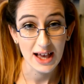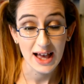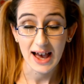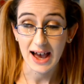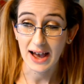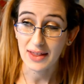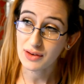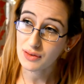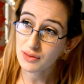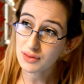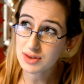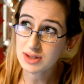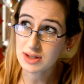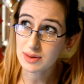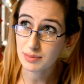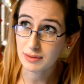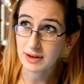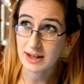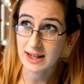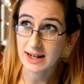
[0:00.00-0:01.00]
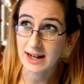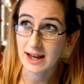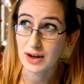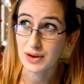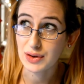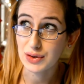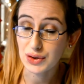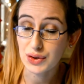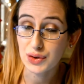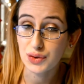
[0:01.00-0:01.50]
And they're also bringing out a
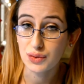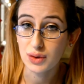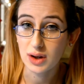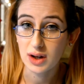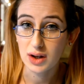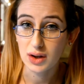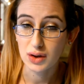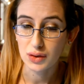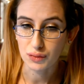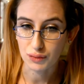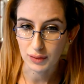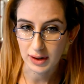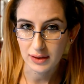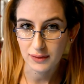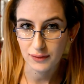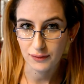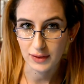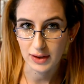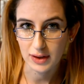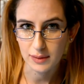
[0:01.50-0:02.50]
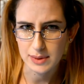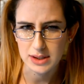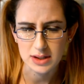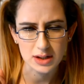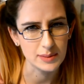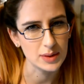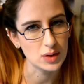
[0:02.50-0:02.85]
new Ring film. It's going to be